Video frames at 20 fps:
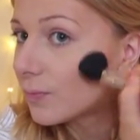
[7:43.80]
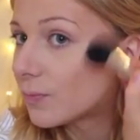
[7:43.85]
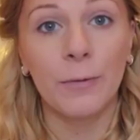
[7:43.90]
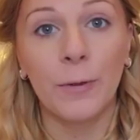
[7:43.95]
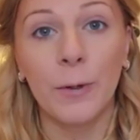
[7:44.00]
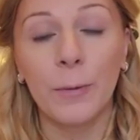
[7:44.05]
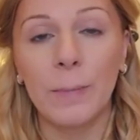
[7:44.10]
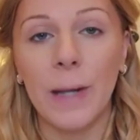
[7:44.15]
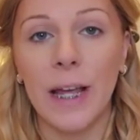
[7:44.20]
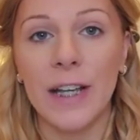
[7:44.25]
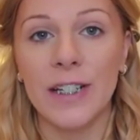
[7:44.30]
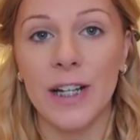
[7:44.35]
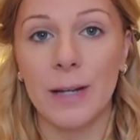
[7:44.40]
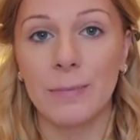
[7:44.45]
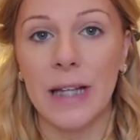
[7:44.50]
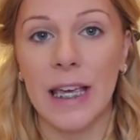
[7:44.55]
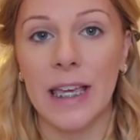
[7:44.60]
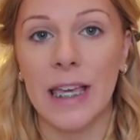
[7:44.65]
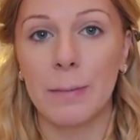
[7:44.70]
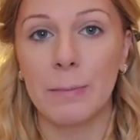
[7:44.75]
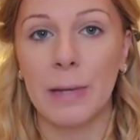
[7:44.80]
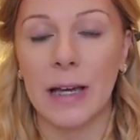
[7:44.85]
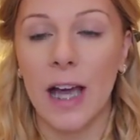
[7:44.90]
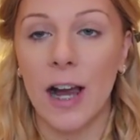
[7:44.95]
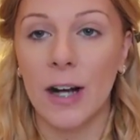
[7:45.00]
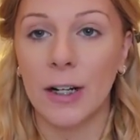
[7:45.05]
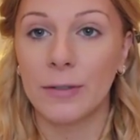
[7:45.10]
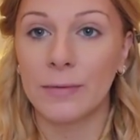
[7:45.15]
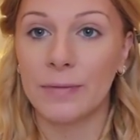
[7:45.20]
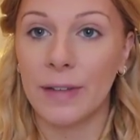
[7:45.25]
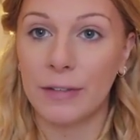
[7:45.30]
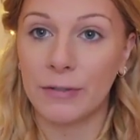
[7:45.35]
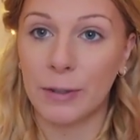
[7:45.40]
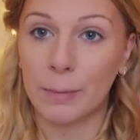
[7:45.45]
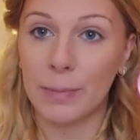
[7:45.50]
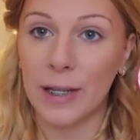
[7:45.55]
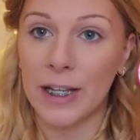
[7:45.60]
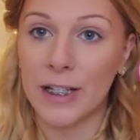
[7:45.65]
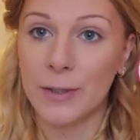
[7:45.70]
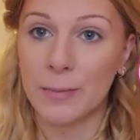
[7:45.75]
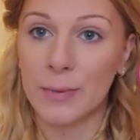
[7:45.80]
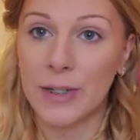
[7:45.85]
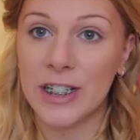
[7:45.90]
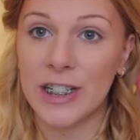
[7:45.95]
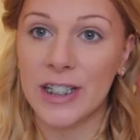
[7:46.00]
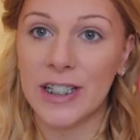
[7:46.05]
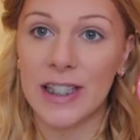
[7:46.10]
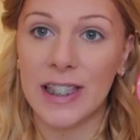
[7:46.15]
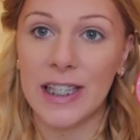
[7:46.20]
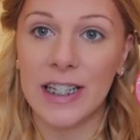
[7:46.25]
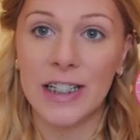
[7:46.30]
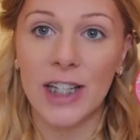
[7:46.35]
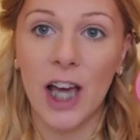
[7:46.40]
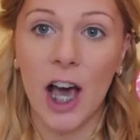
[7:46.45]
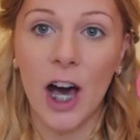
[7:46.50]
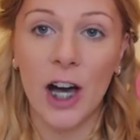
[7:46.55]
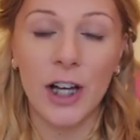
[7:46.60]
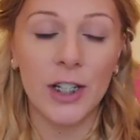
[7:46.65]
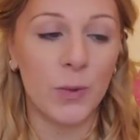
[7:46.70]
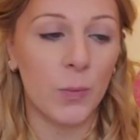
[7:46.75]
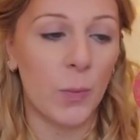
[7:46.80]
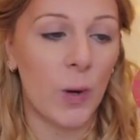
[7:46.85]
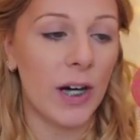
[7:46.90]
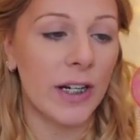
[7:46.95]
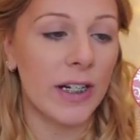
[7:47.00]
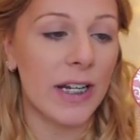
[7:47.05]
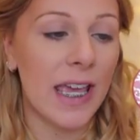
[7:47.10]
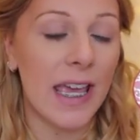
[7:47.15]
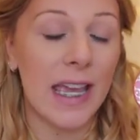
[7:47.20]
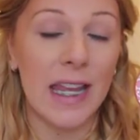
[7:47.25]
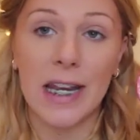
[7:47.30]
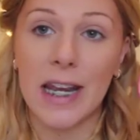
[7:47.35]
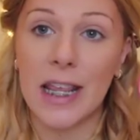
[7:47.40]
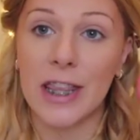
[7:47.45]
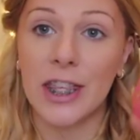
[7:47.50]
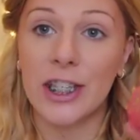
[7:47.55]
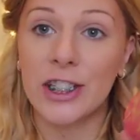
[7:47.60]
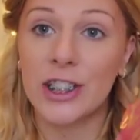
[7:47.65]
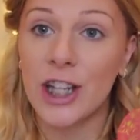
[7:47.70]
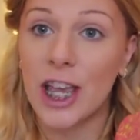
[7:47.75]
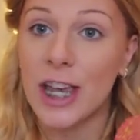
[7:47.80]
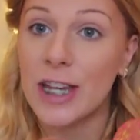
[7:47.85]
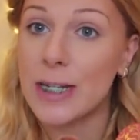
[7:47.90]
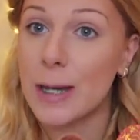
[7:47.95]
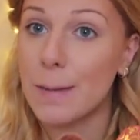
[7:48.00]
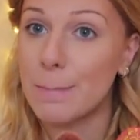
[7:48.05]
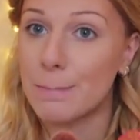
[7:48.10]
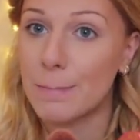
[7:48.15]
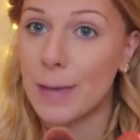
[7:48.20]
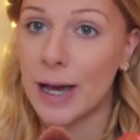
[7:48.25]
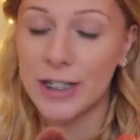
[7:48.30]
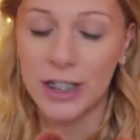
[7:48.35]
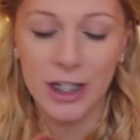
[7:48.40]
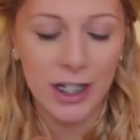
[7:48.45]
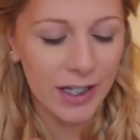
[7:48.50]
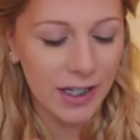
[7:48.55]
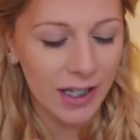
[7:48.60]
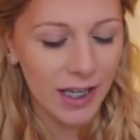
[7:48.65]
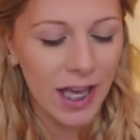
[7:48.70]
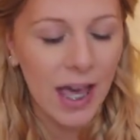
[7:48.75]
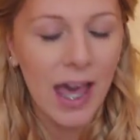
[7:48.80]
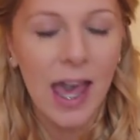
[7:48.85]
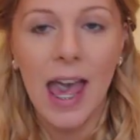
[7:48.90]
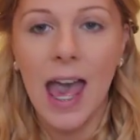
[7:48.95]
For blush, I'm taking my current favourite blush, which is the Tarte one in the shade Magic.